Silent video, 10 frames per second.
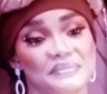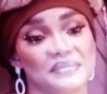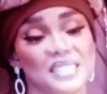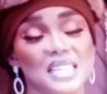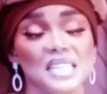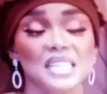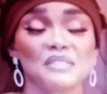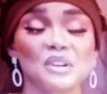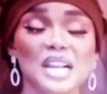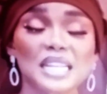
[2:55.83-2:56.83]
Mm-hmm.
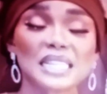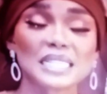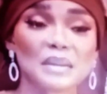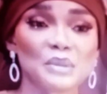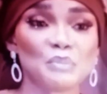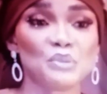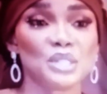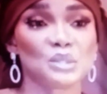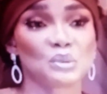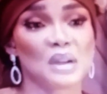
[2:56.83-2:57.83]
If Laura thinks I'm a
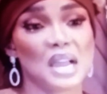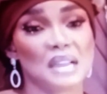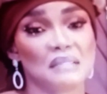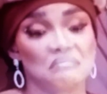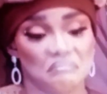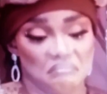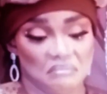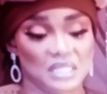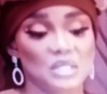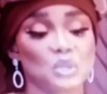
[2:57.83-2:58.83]
bully to her,
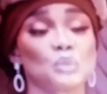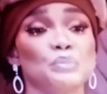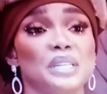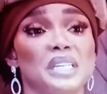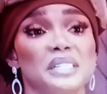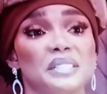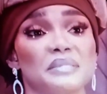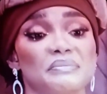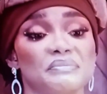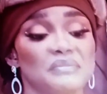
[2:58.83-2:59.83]
then so be it.
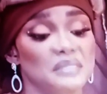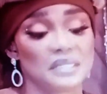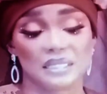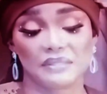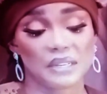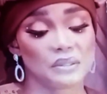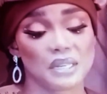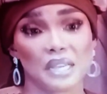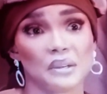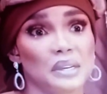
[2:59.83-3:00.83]
If I don't
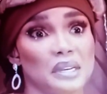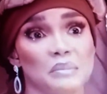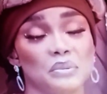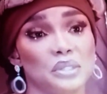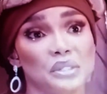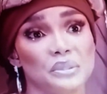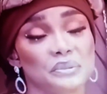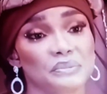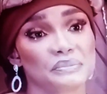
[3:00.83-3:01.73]
like you, I can bully you.